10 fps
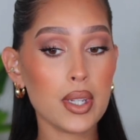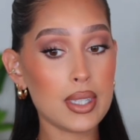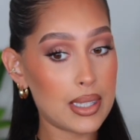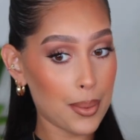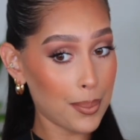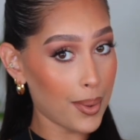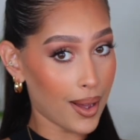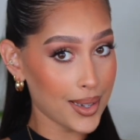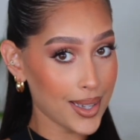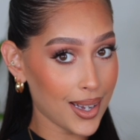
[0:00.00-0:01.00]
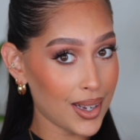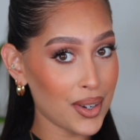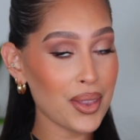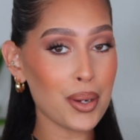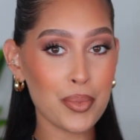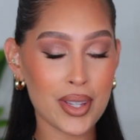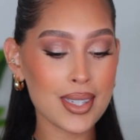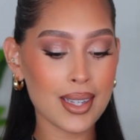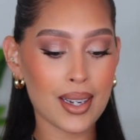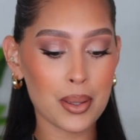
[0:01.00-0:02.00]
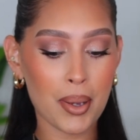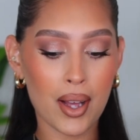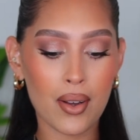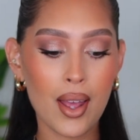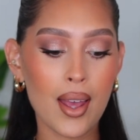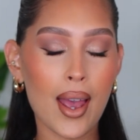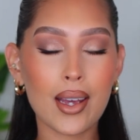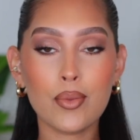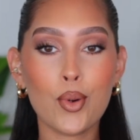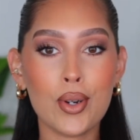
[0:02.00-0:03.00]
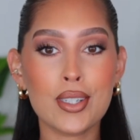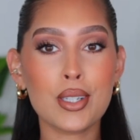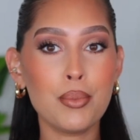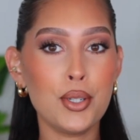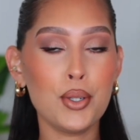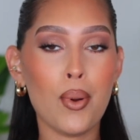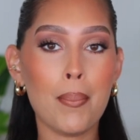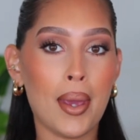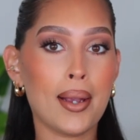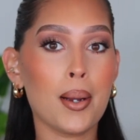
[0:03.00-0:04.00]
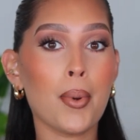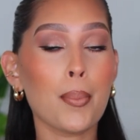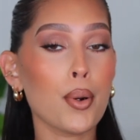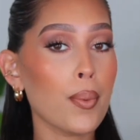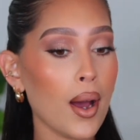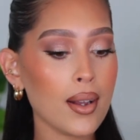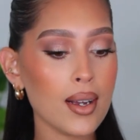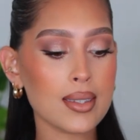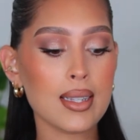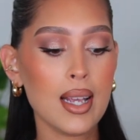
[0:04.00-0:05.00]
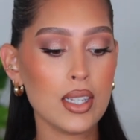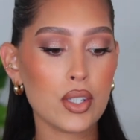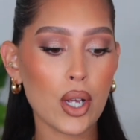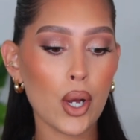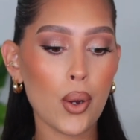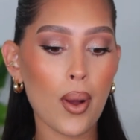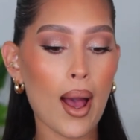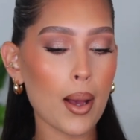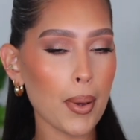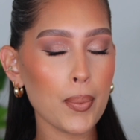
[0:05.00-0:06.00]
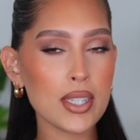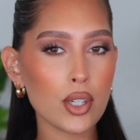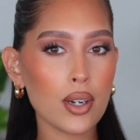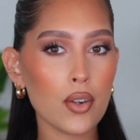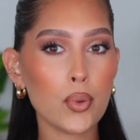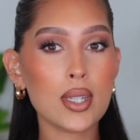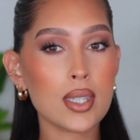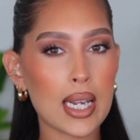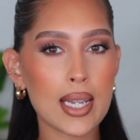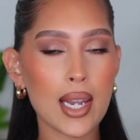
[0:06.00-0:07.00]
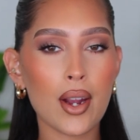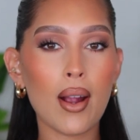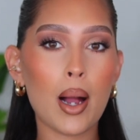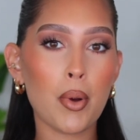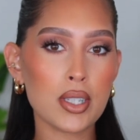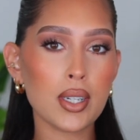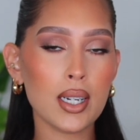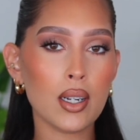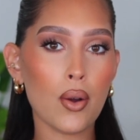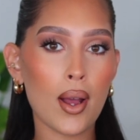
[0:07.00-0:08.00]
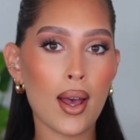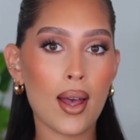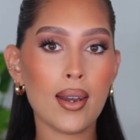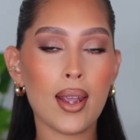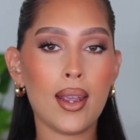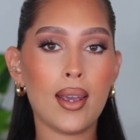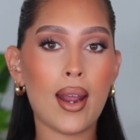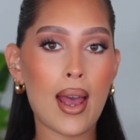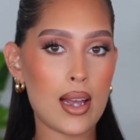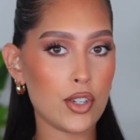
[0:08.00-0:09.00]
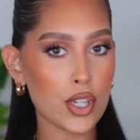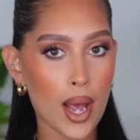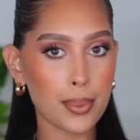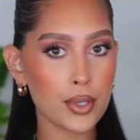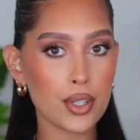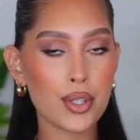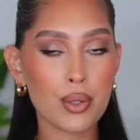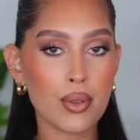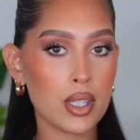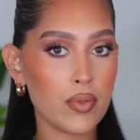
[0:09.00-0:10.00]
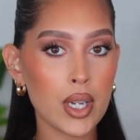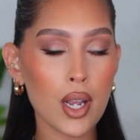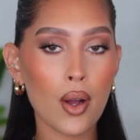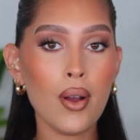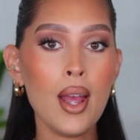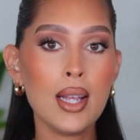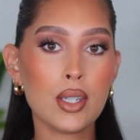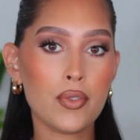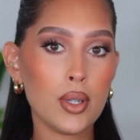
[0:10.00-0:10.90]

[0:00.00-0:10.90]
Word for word: some body care that I'm really excited about, and of course some new makeup products. So how about we start off with skincare? I'm also gonna go ahead and add chapters to this video. So if